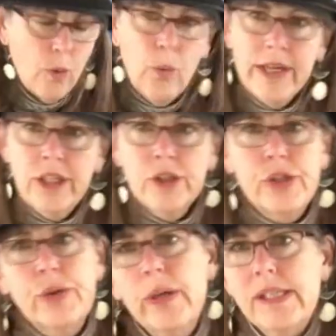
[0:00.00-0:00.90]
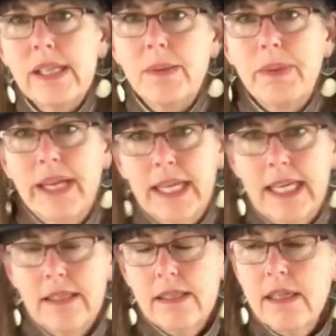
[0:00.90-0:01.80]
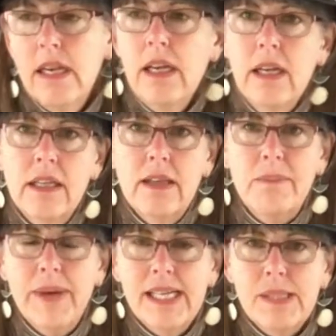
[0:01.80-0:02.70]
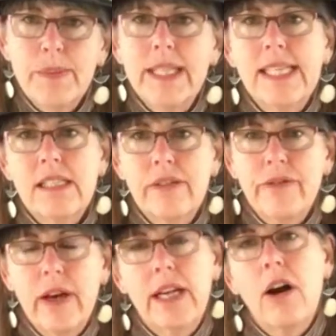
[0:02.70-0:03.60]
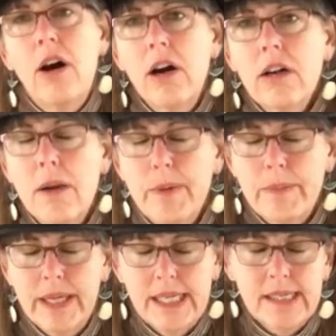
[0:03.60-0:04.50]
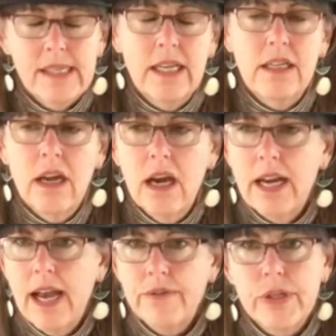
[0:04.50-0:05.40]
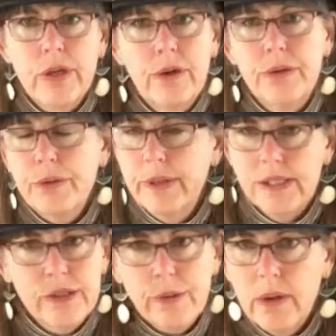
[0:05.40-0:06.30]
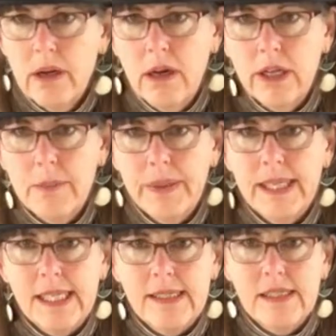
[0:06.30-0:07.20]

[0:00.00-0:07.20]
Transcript: when you're sourcing pennies, the best place to find all copper pennies and not have to go through and sort all your pennies